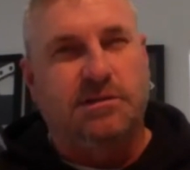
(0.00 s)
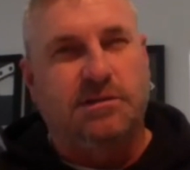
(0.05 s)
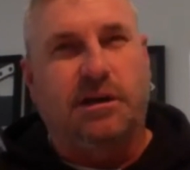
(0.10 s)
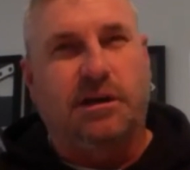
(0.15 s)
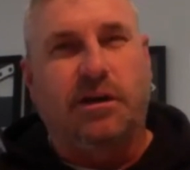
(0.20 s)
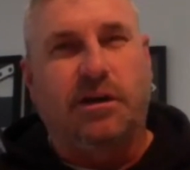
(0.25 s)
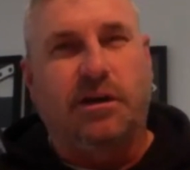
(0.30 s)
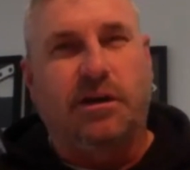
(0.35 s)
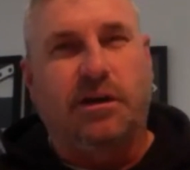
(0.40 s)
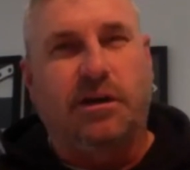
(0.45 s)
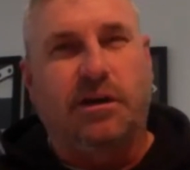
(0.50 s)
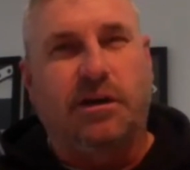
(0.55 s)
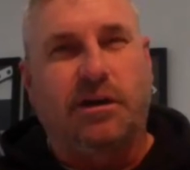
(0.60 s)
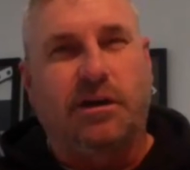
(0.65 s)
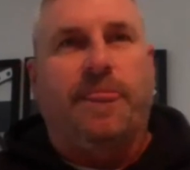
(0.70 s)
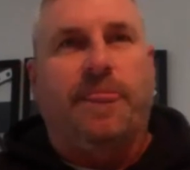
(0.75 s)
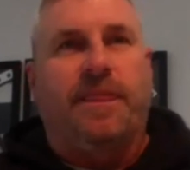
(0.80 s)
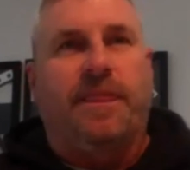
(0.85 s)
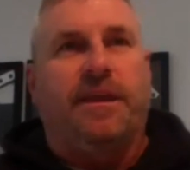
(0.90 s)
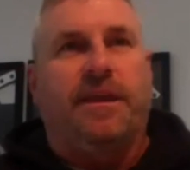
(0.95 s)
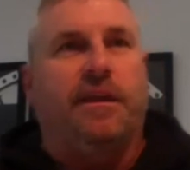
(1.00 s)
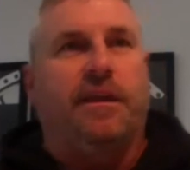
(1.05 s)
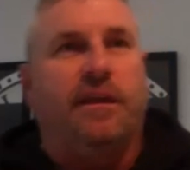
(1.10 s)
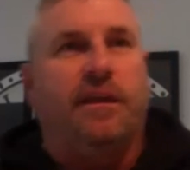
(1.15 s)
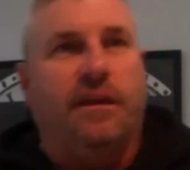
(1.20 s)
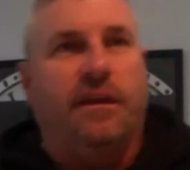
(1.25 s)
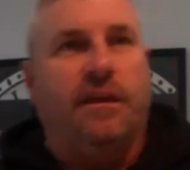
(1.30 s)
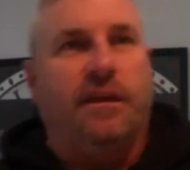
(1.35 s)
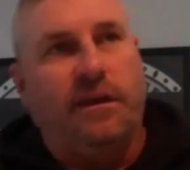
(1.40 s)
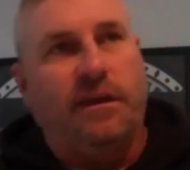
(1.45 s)
So
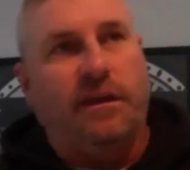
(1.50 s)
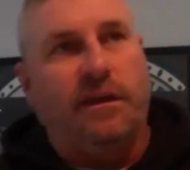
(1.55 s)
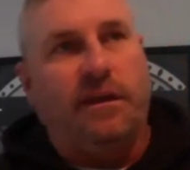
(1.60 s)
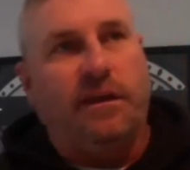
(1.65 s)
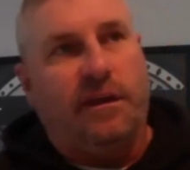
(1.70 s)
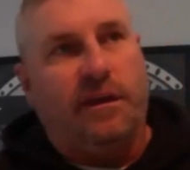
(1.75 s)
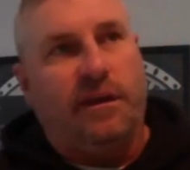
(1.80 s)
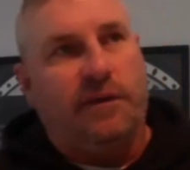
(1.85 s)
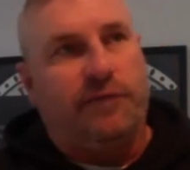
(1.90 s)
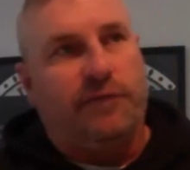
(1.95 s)
if